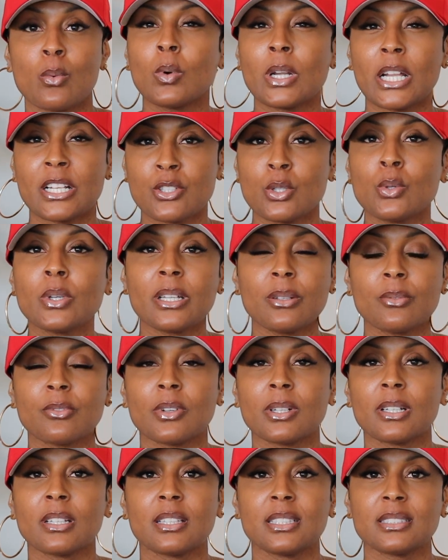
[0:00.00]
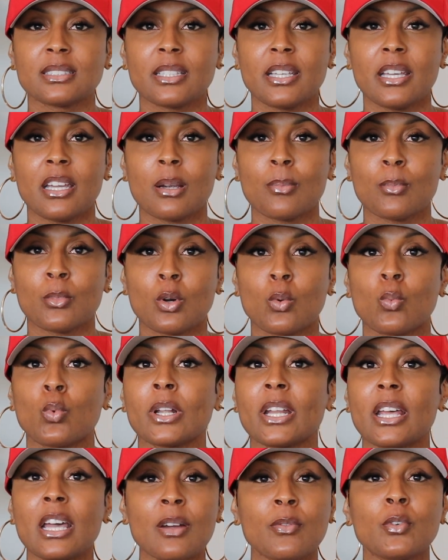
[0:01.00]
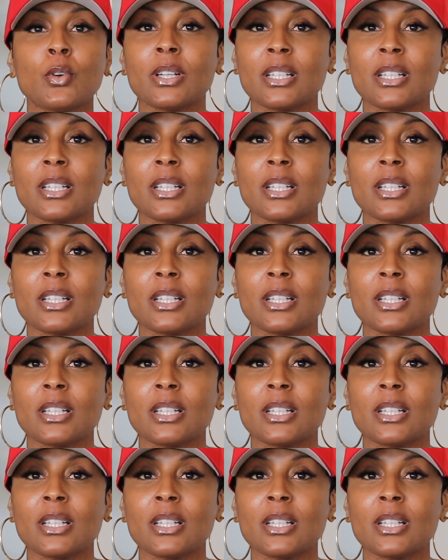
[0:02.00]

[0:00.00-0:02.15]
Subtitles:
when I do get in front of this camera, whatever